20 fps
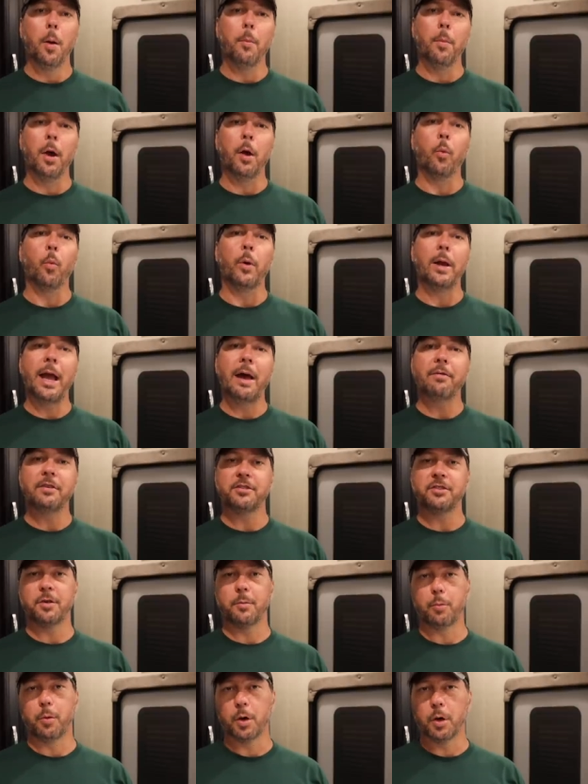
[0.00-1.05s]
But we have a
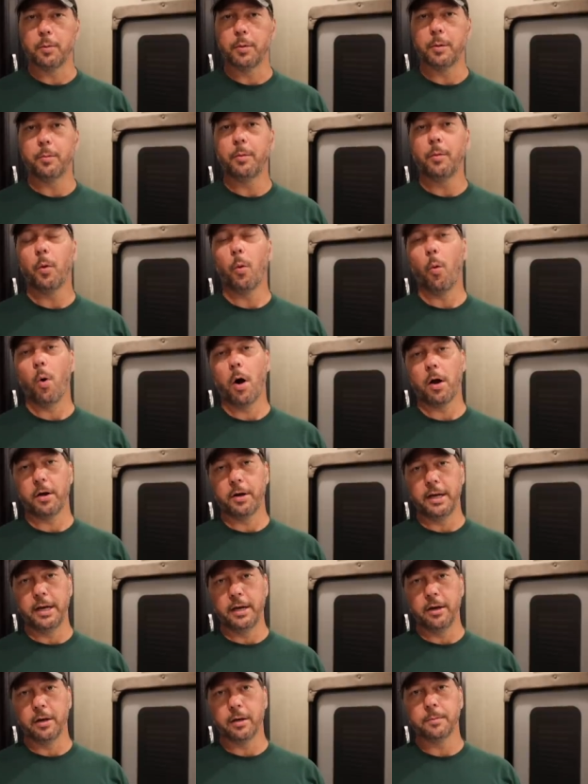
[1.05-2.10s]
Suburban water
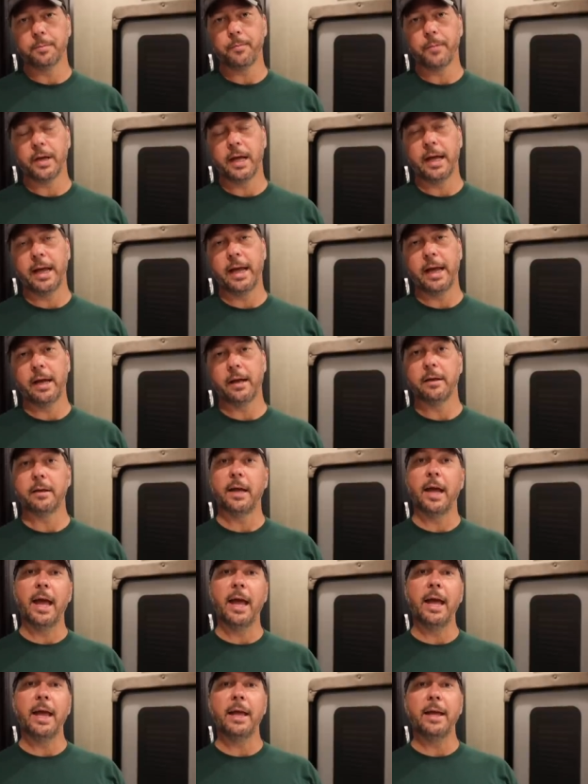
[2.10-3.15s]
heater and
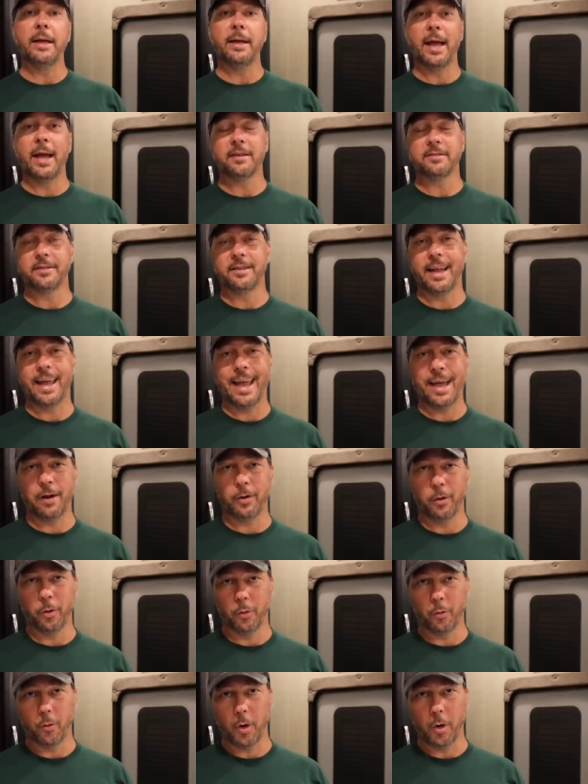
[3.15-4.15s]
A, it has an anode